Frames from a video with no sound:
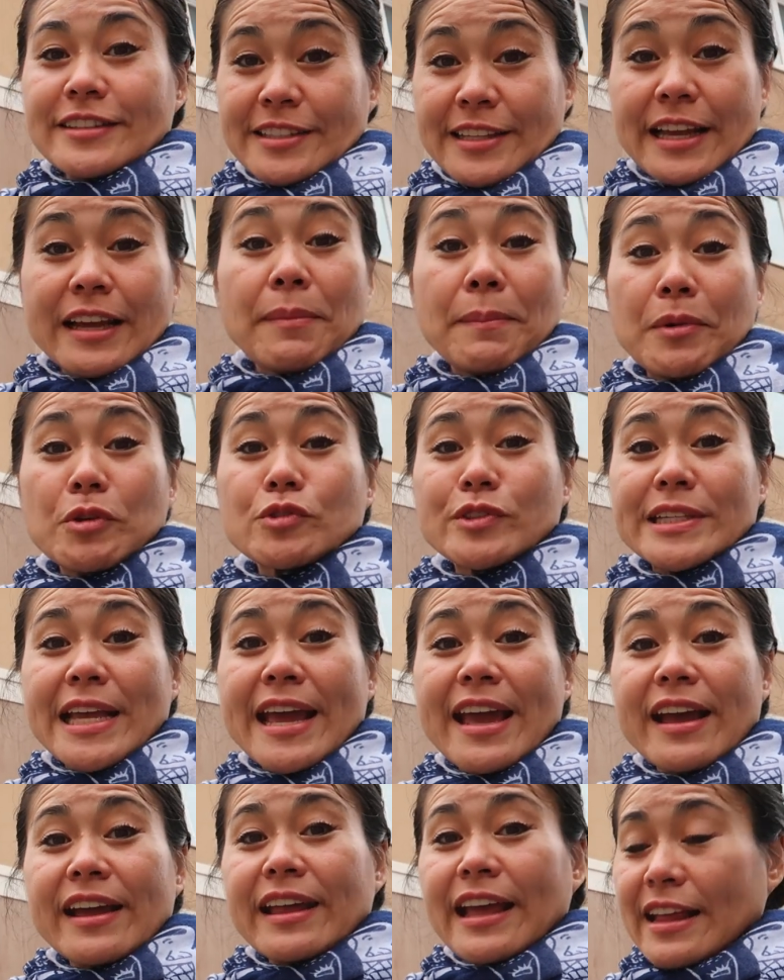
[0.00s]
It's like a
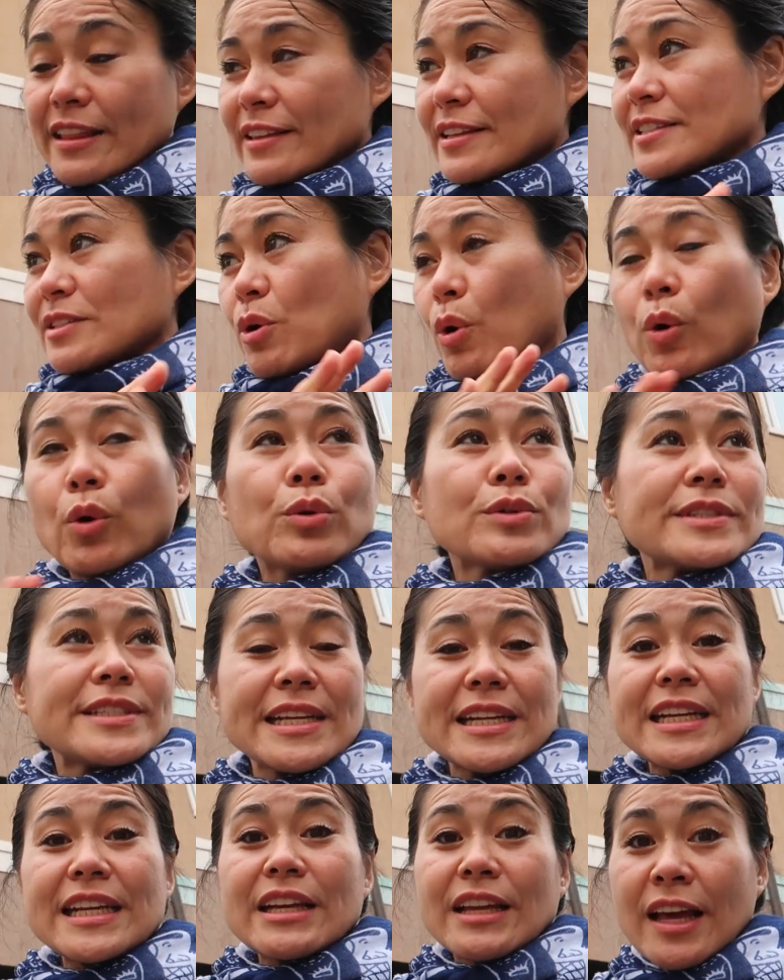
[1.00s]
mosaic, and this whole
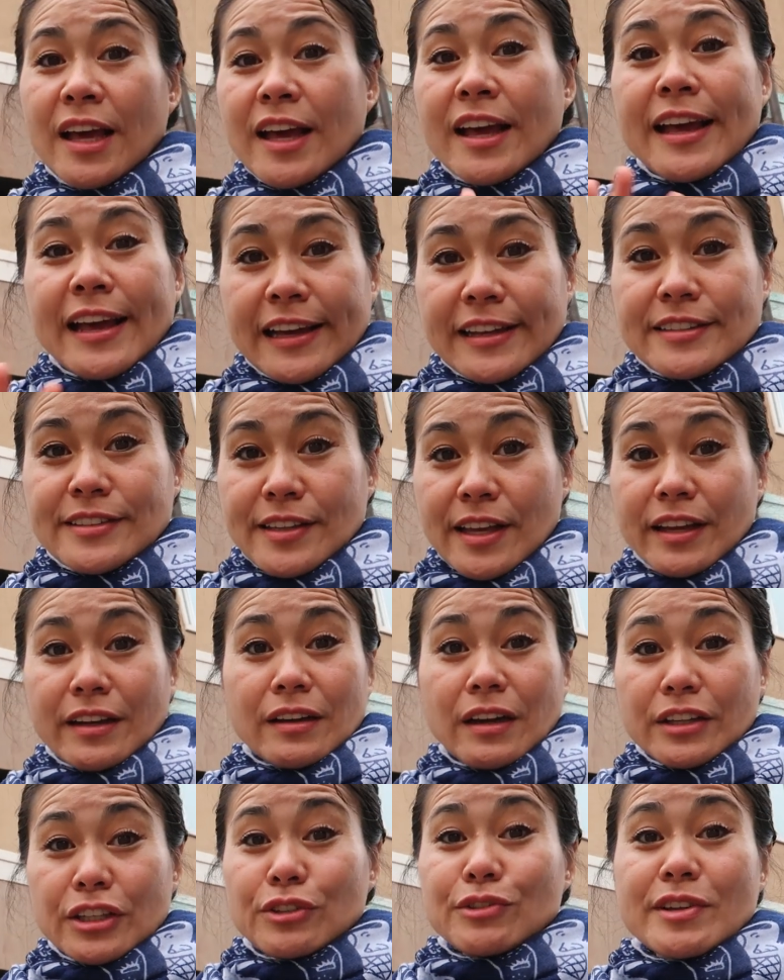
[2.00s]
city is like
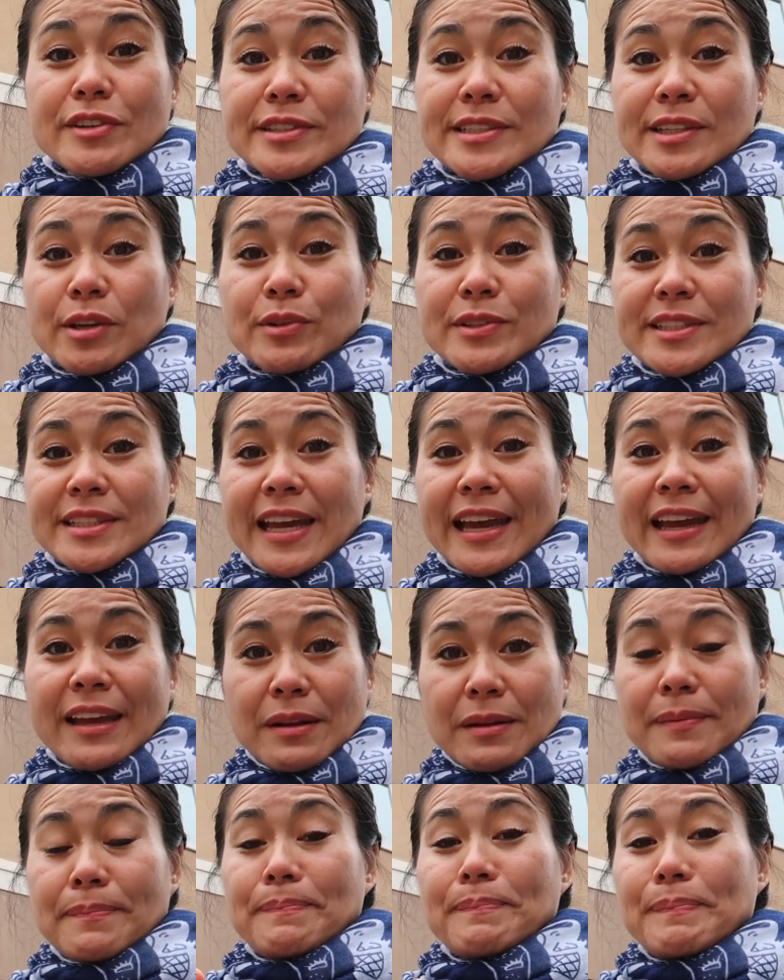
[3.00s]
a UNESCO site
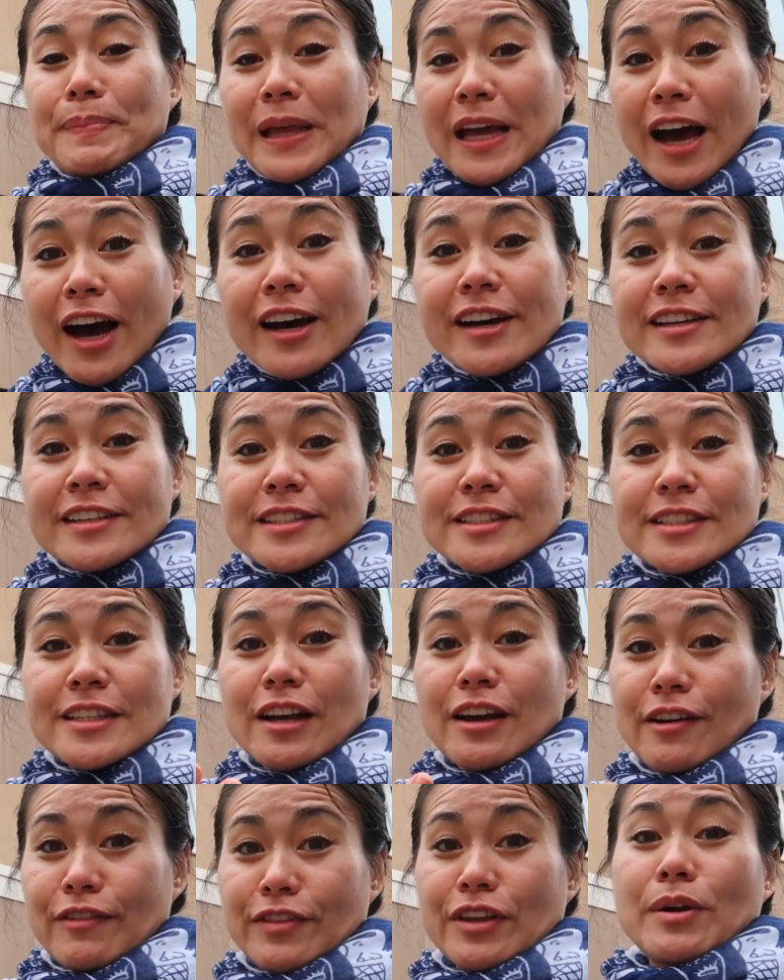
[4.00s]
because
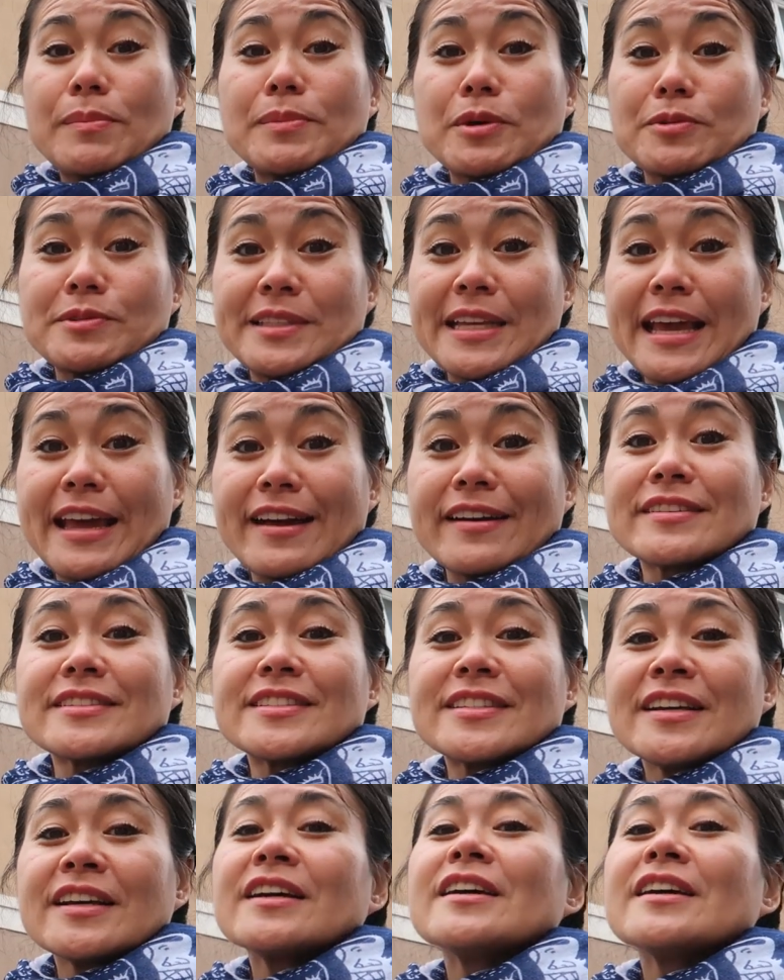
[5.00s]
of their mosaics.